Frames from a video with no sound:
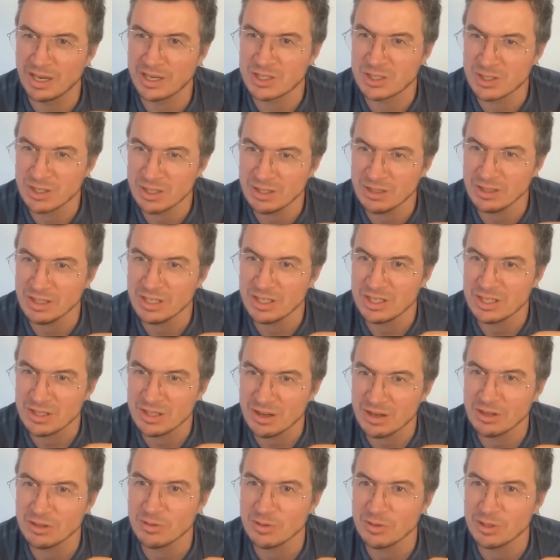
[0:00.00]
I suddenly
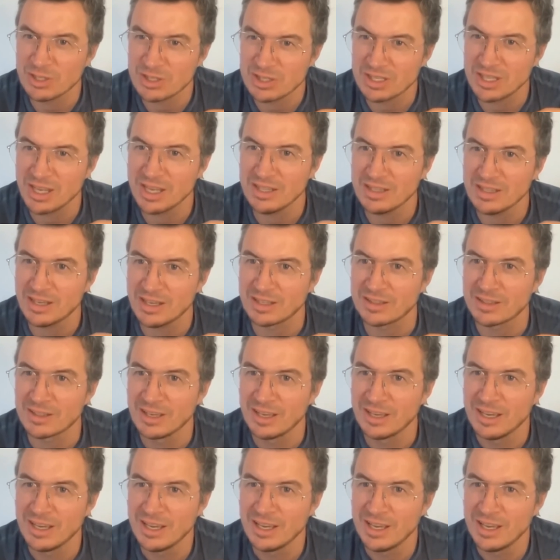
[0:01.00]
started to understand that.